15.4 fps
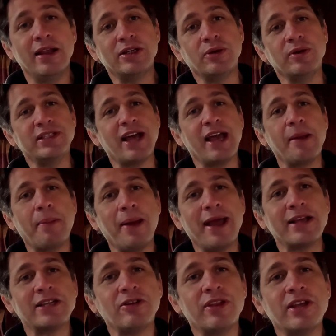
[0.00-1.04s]
to its
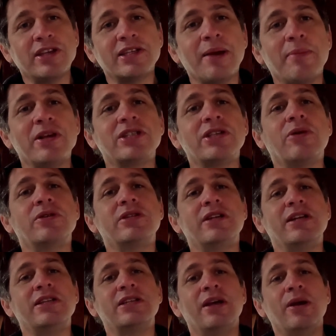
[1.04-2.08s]
apex on the summer
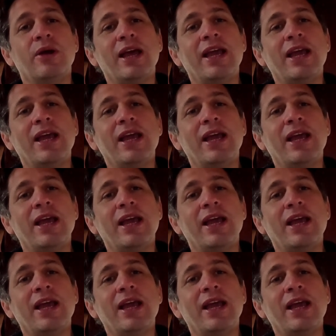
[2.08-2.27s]
solstice,